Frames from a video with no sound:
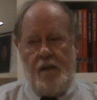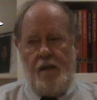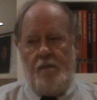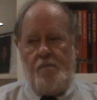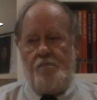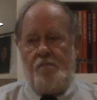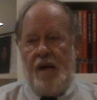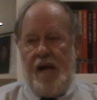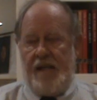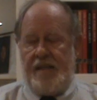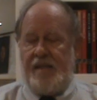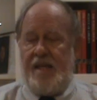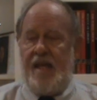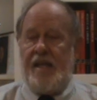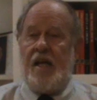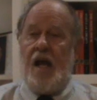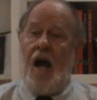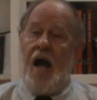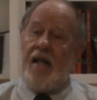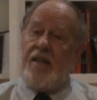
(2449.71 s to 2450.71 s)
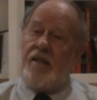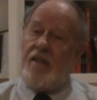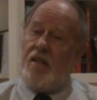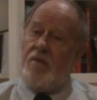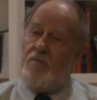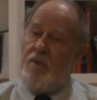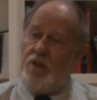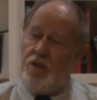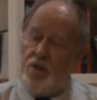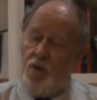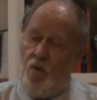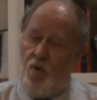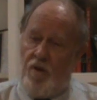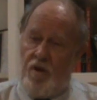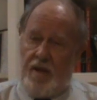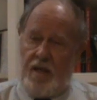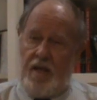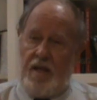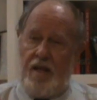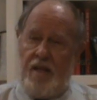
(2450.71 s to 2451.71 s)
But they got the
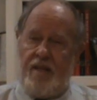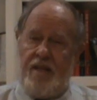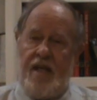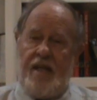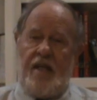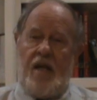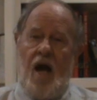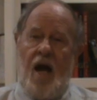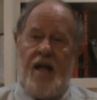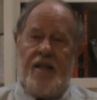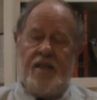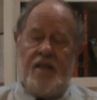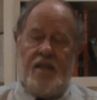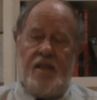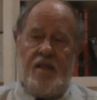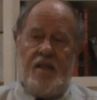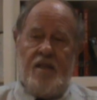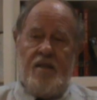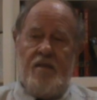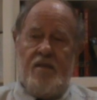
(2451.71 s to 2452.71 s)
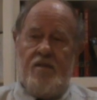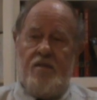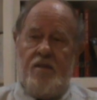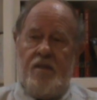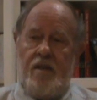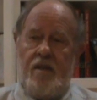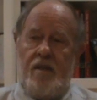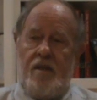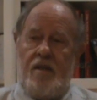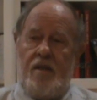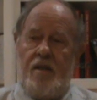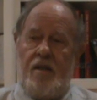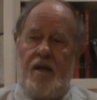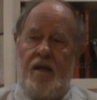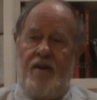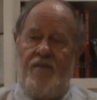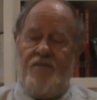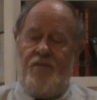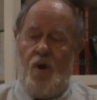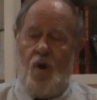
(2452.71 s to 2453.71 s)
majority. They got the
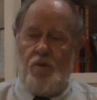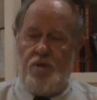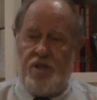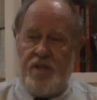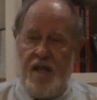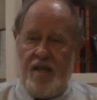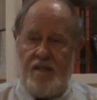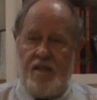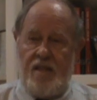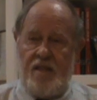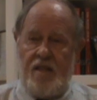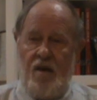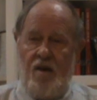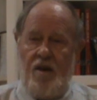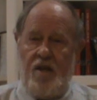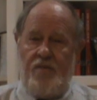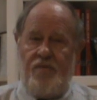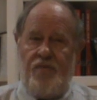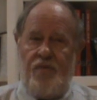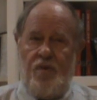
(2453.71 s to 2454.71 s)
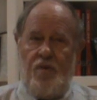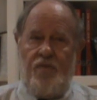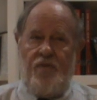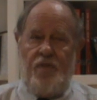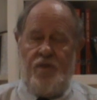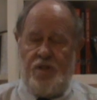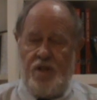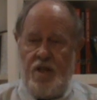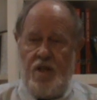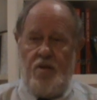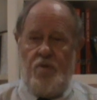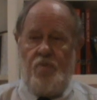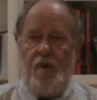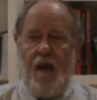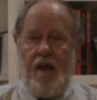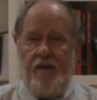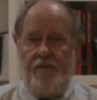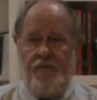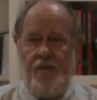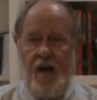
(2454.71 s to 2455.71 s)
votes necessary for Virginia to
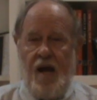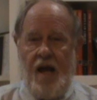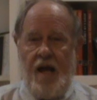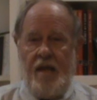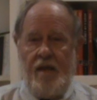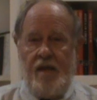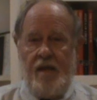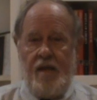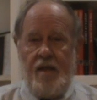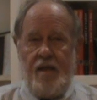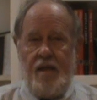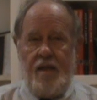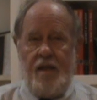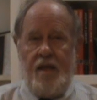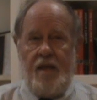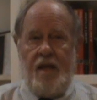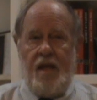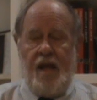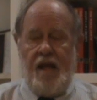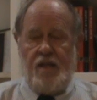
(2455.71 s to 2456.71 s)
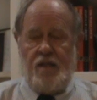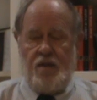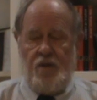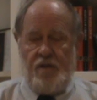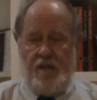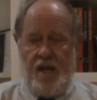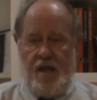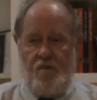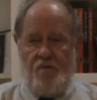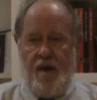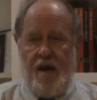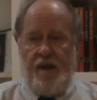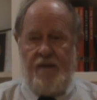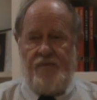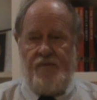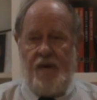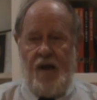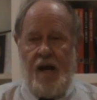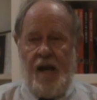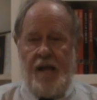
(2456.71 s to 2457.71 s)
ratify, and so they
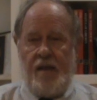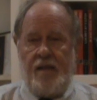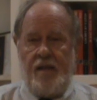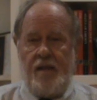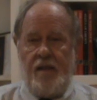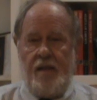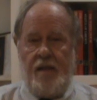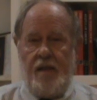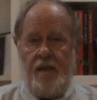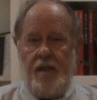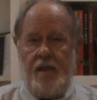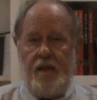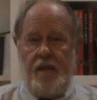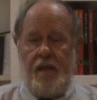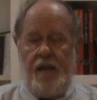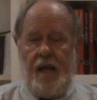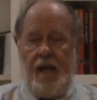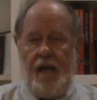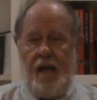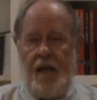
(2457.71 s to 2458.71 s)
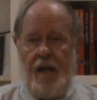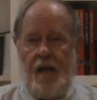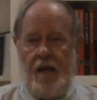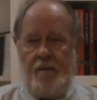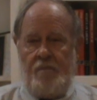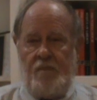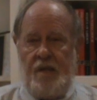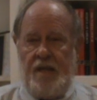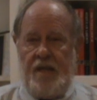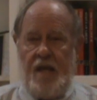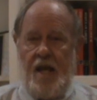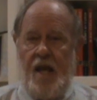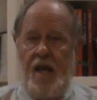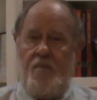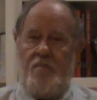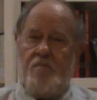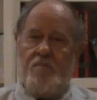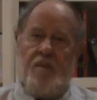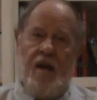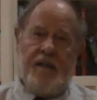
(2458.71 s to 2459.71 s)
ratified and
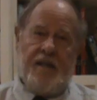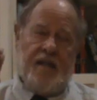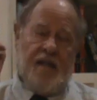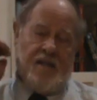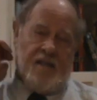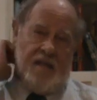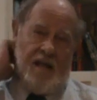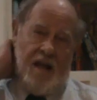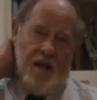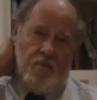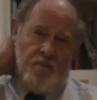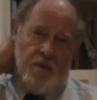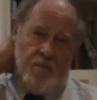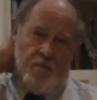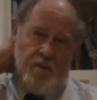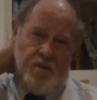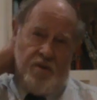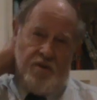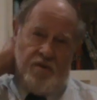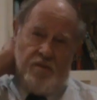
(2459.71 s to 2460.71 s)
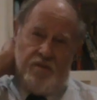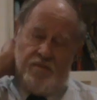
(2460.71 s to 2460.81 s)
became, I guess, number